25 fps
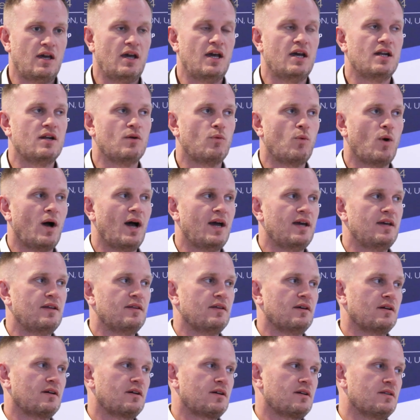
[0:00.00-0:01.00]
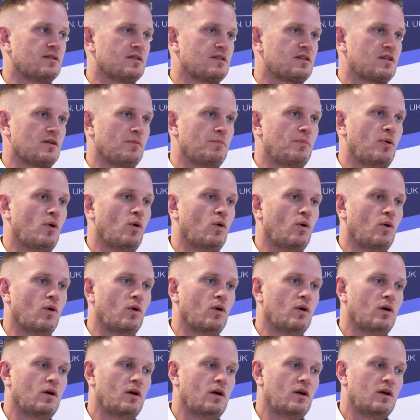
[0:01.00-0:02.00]
in a way that can
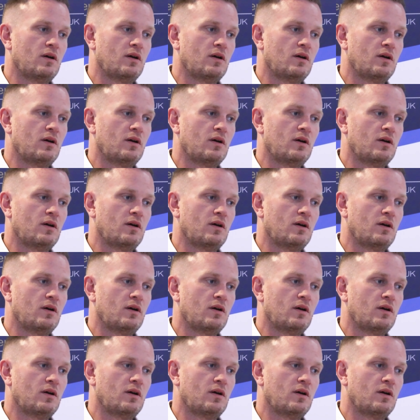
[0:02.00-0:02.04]
support